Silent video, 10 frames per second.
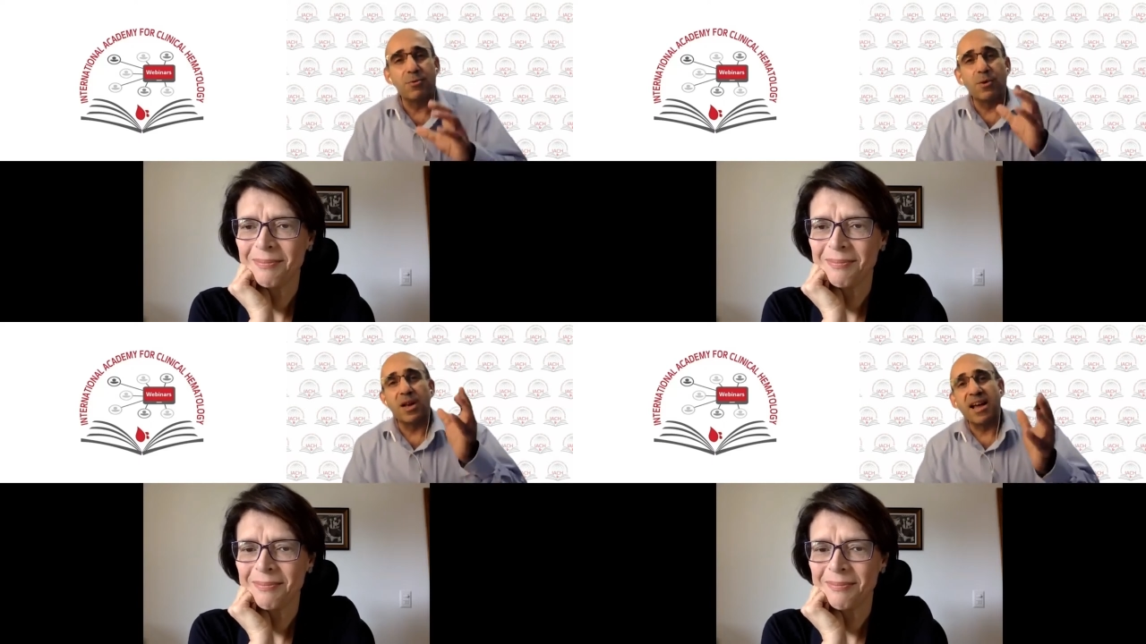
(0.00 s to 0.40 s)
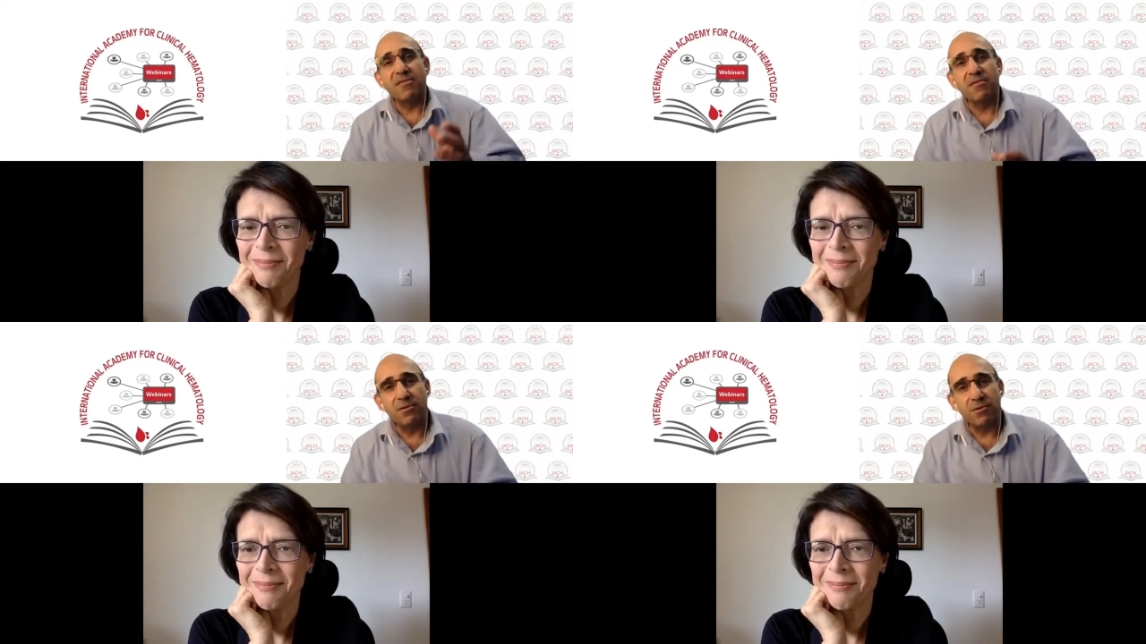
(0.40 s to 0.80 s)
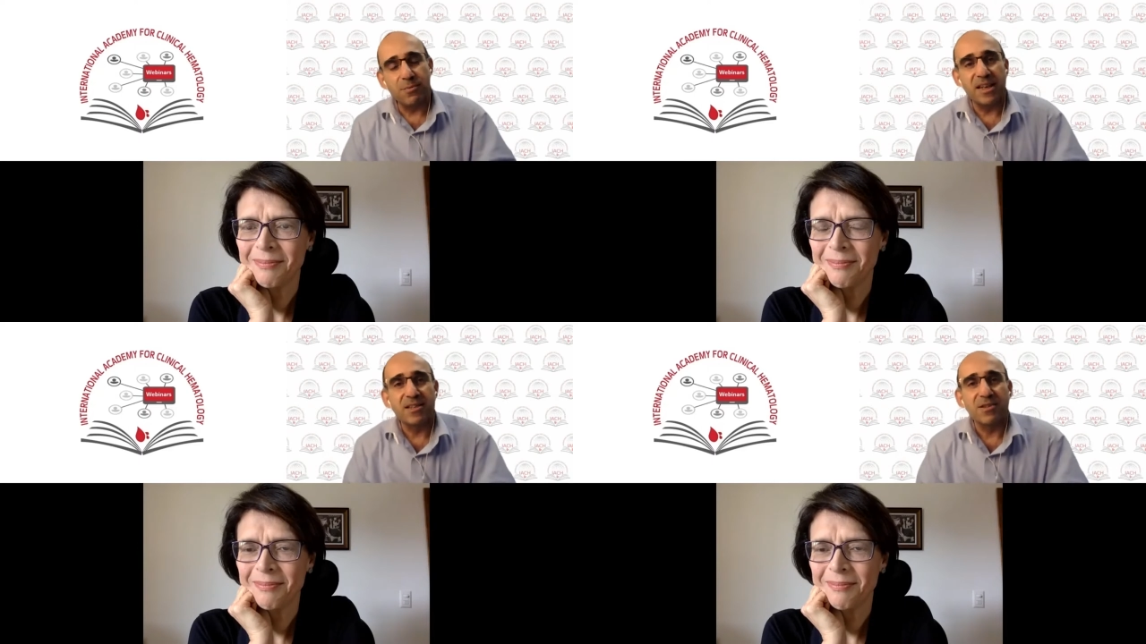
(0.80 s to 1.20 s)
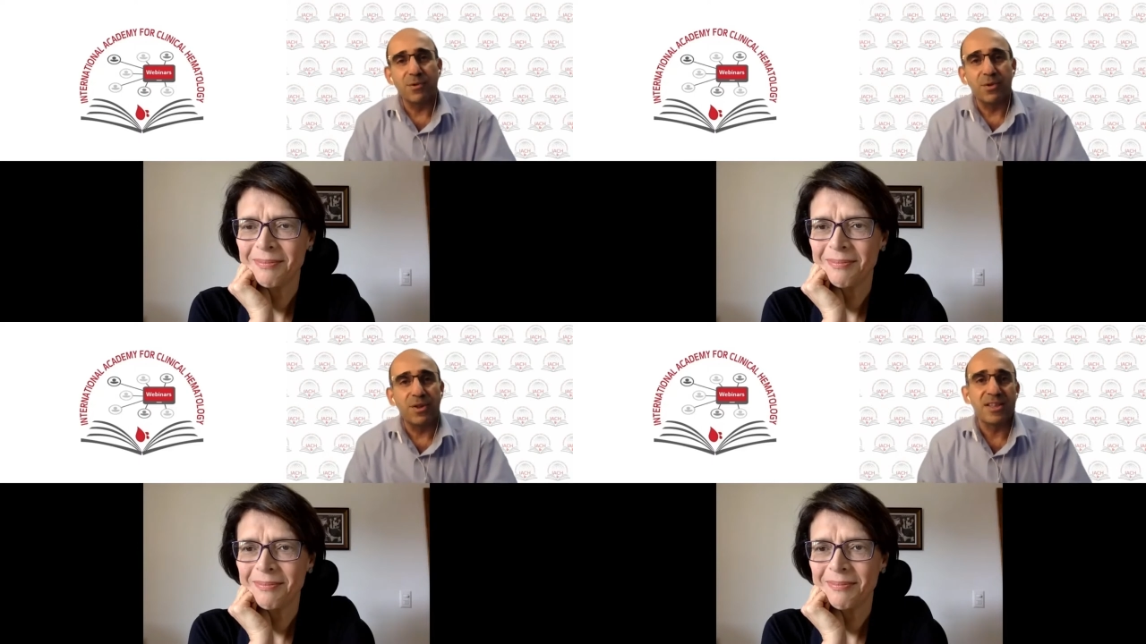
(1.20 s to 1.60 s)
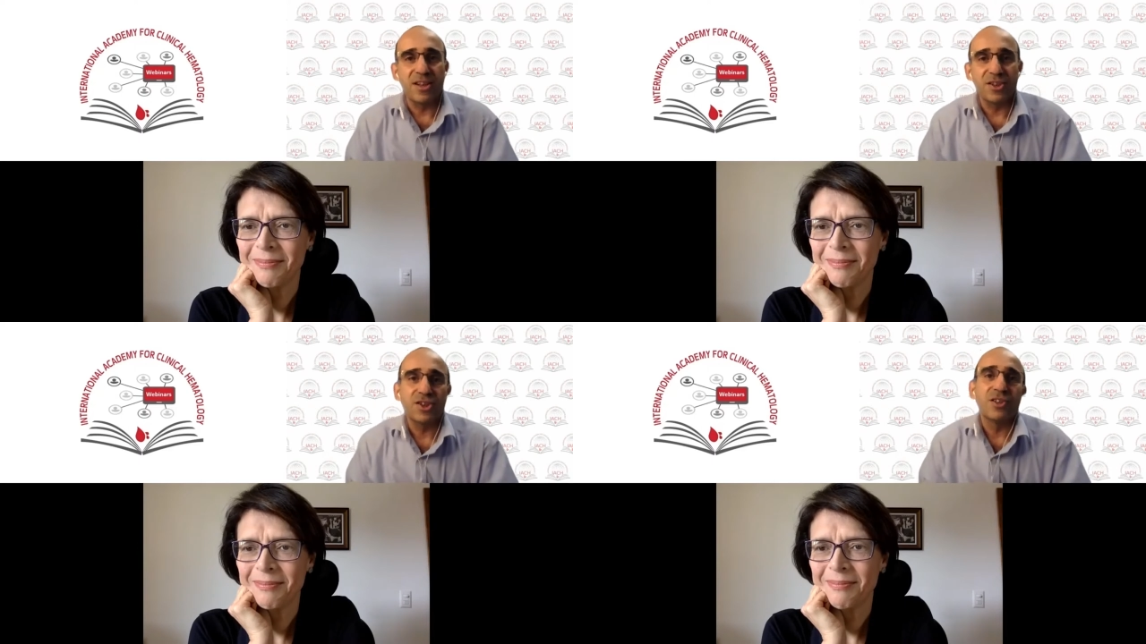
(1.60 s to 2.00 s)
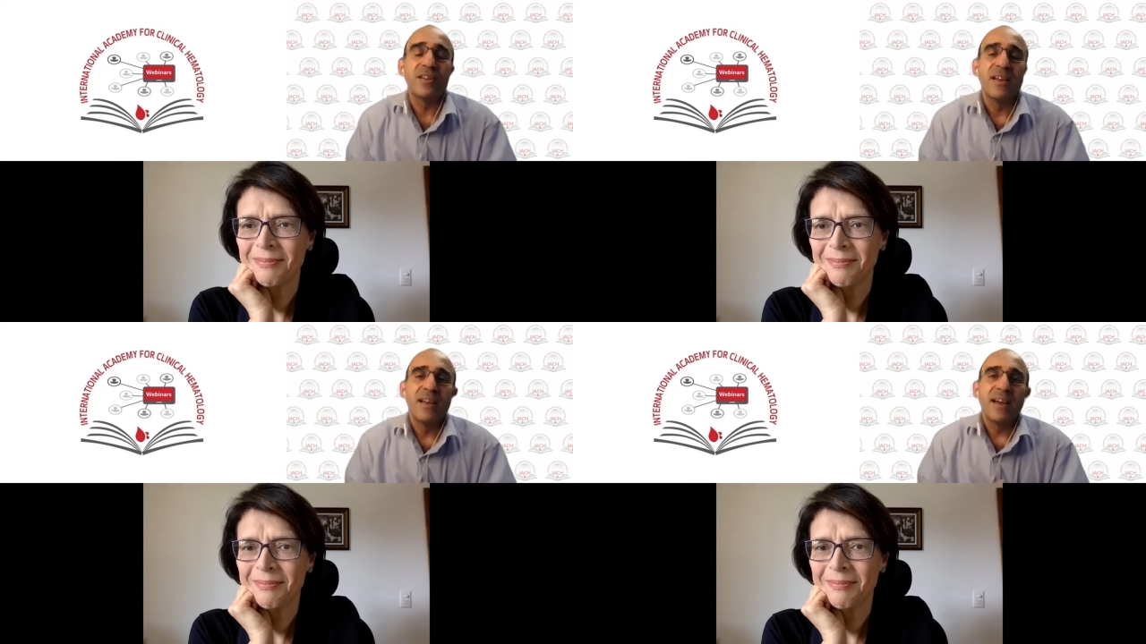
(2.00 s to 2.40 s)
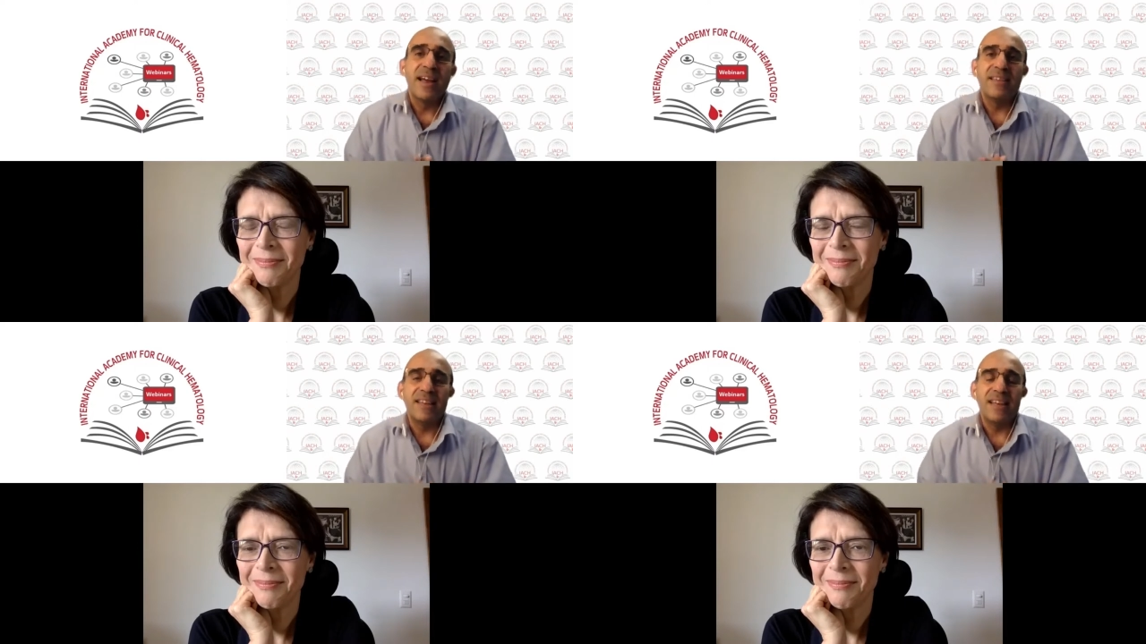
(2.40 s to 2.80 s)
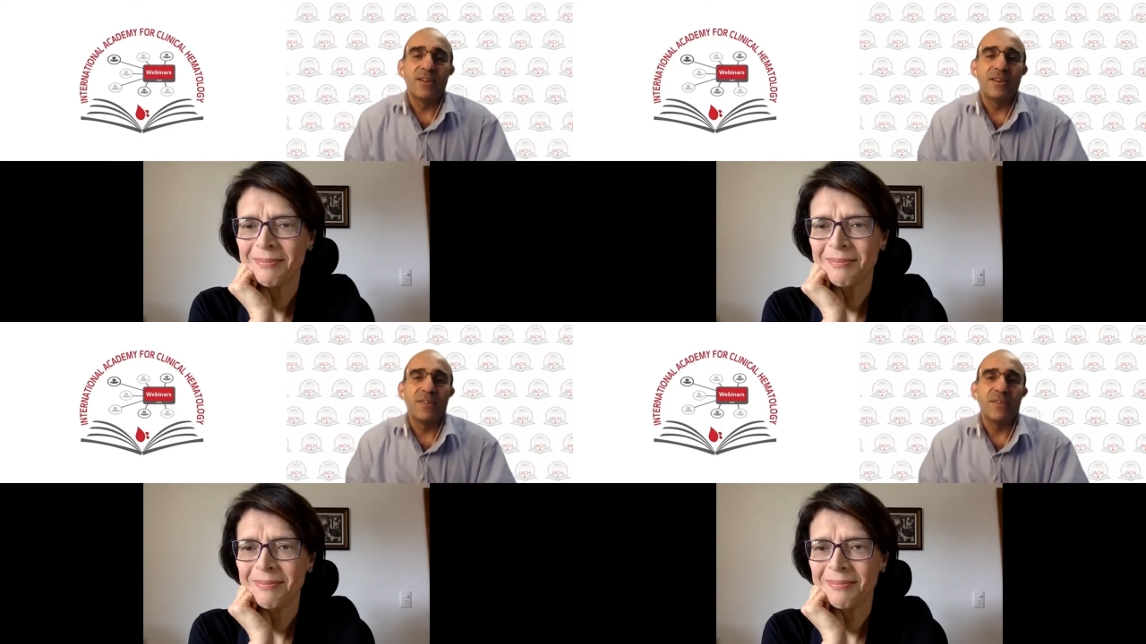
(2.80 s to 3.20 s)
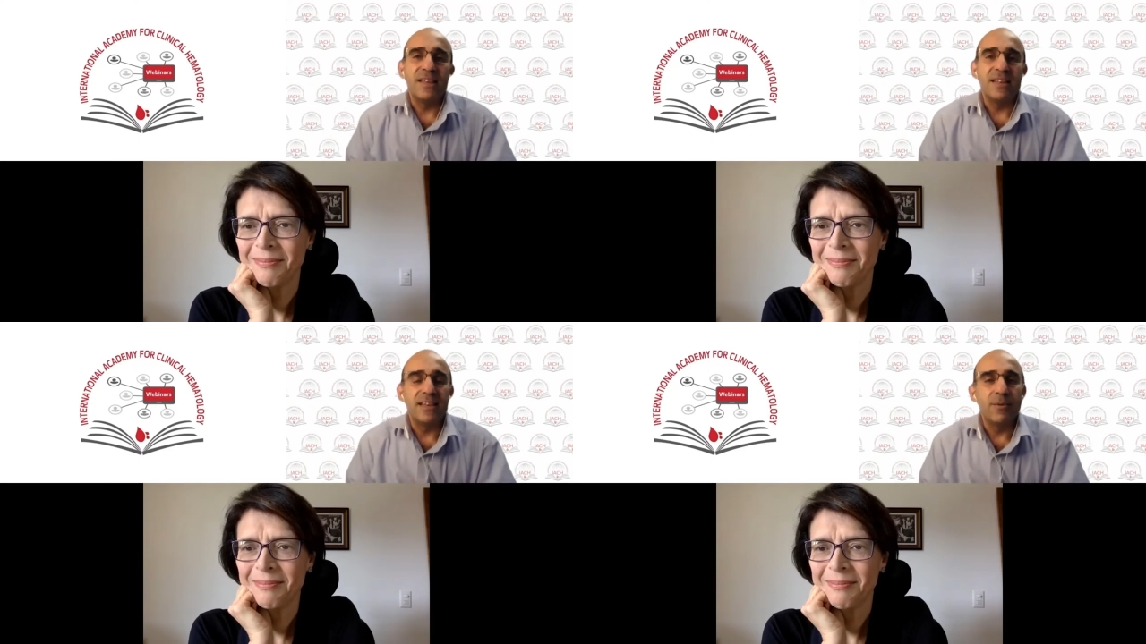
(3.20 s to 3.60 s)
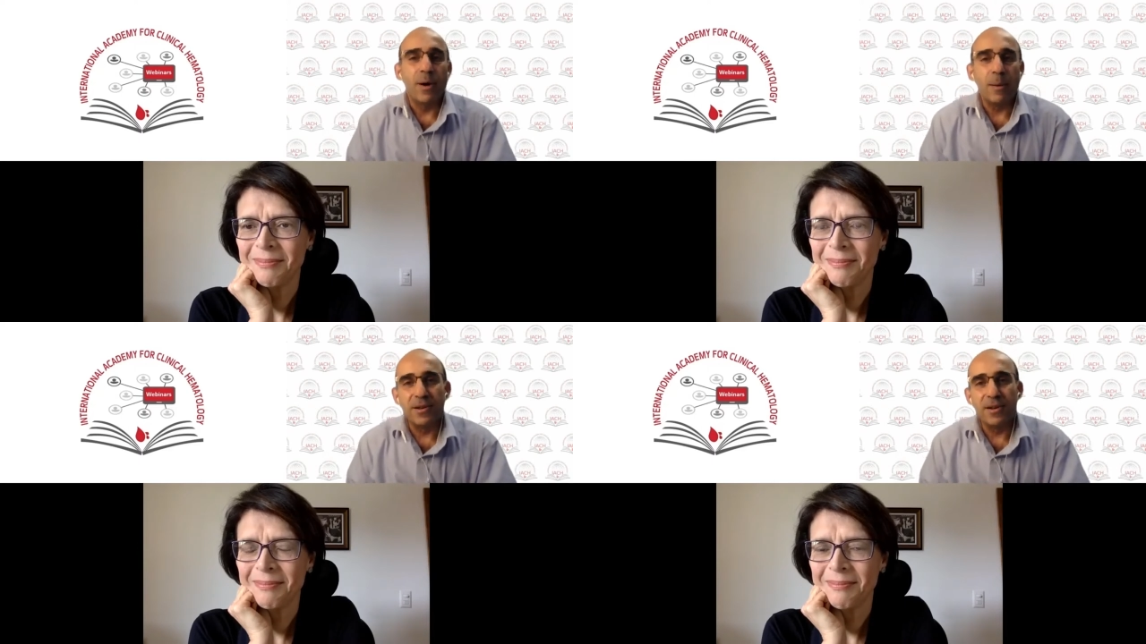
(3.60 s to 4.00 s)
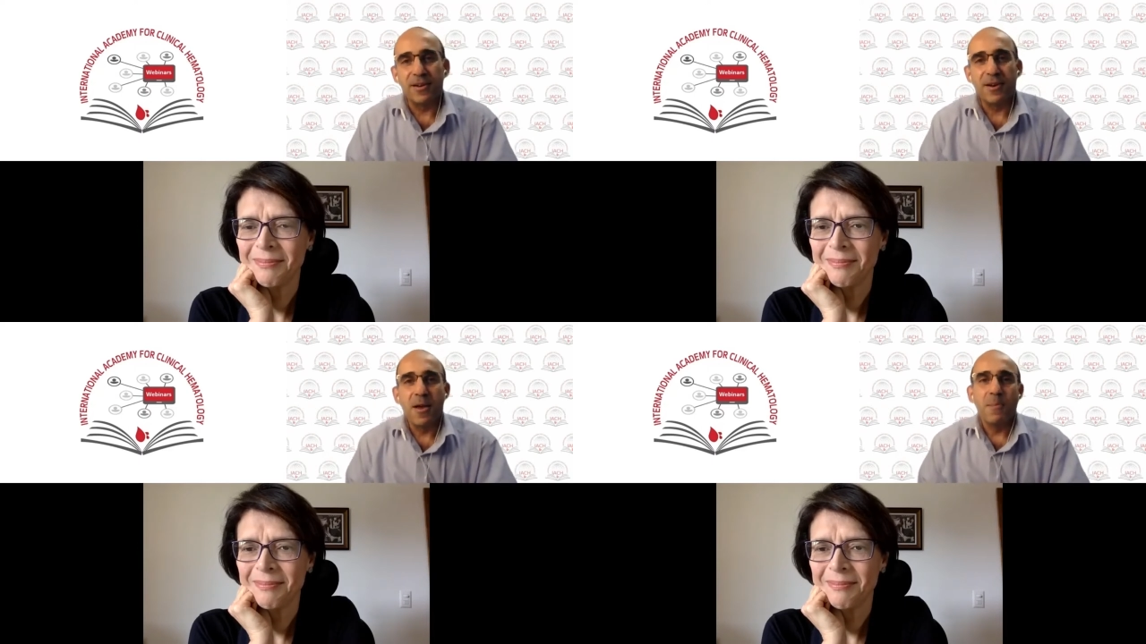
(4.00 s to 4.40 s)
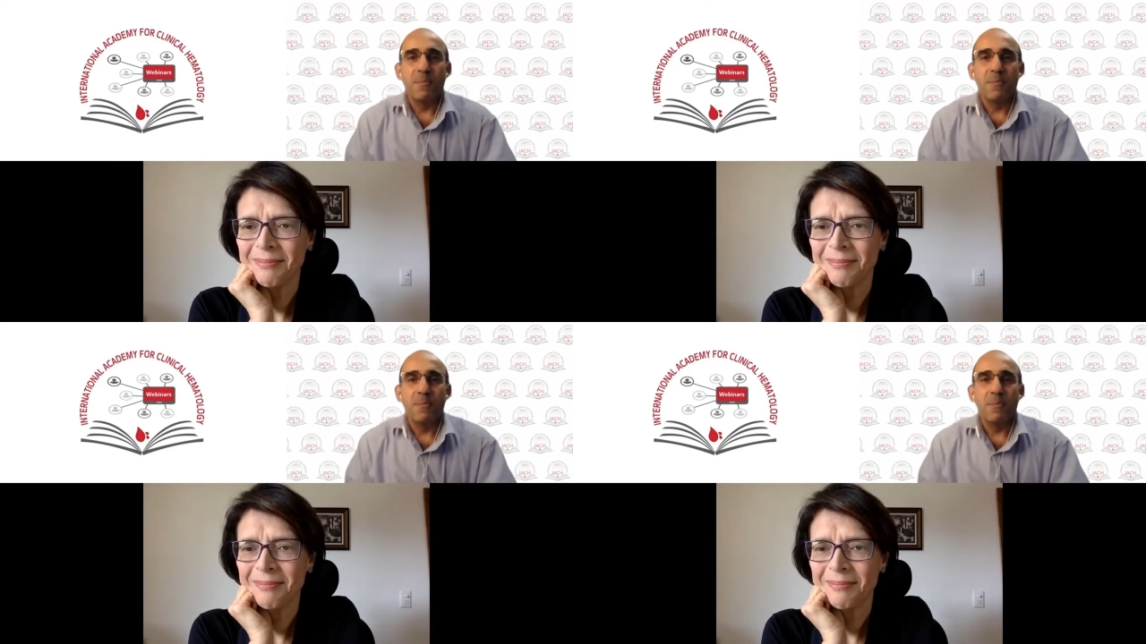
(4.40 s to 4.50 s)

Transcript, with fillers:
Speaker 1: We will have a few minutes for discussion at the end of the webinar.